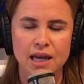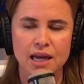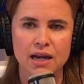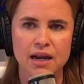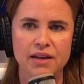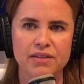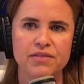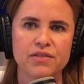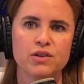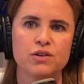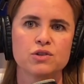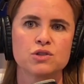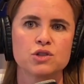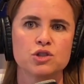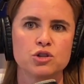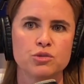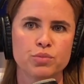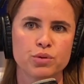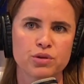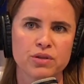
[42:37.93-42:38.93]
And I feel
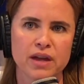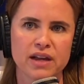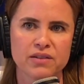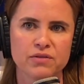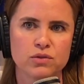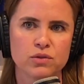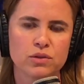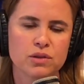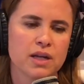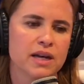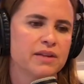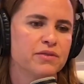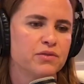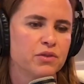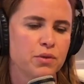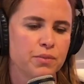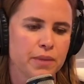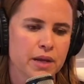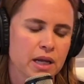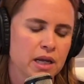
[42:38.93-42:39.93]
super thankful that
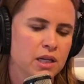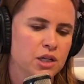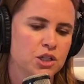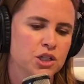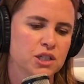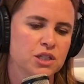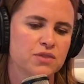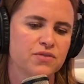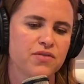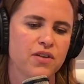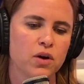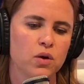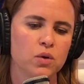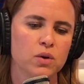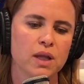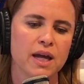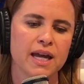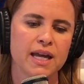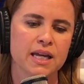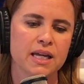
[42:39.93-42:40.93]
for me, it just felt
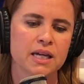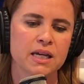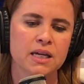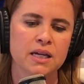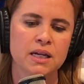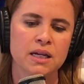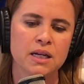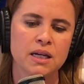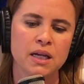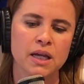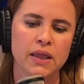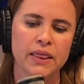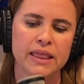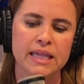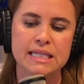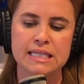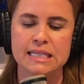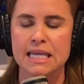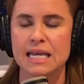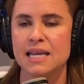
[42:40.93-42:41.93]
like
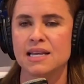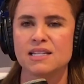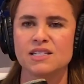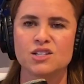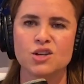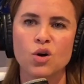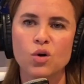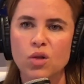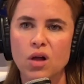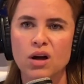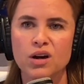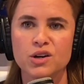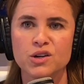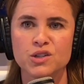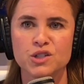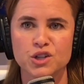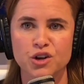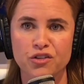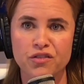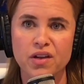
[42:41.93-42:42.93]
this thing is no longer
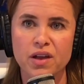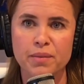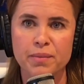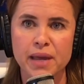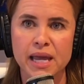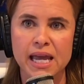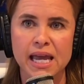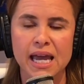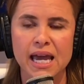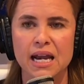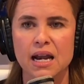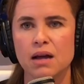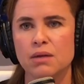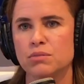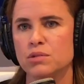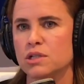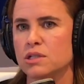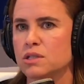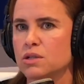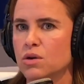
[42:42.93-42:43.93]
serving me and I'm
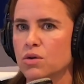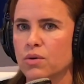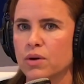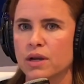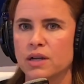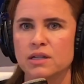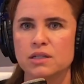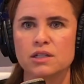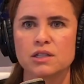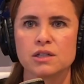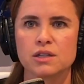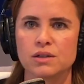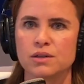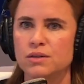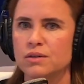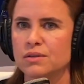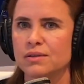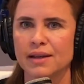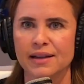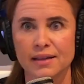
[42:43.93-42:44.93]
just going
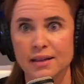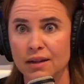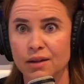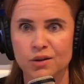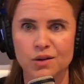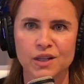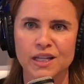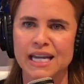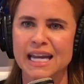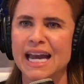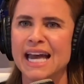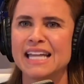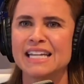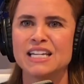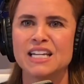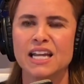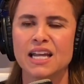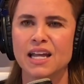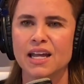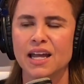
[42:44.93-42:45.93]
to like literally,
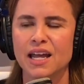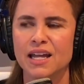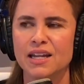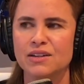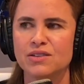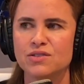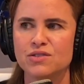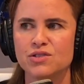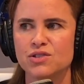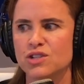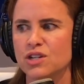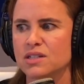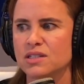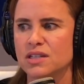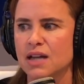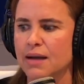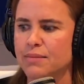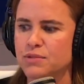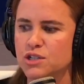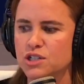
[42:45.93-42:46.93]
I'm
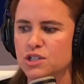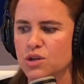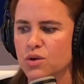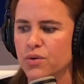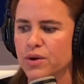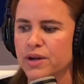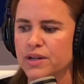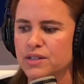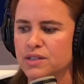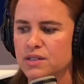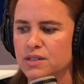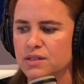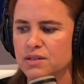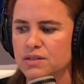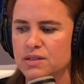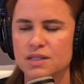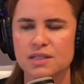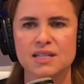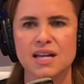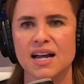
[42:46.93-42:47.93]
just going to
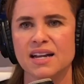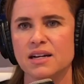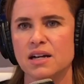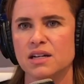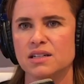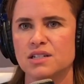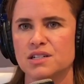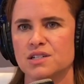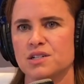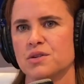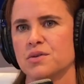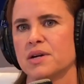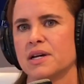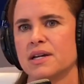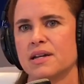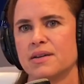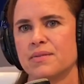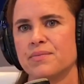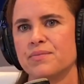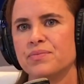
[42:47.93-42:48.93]
decide not to do it,
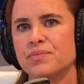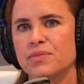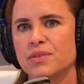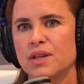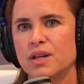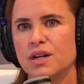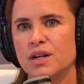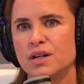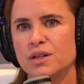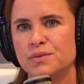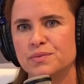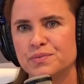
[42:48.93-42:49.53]
you know?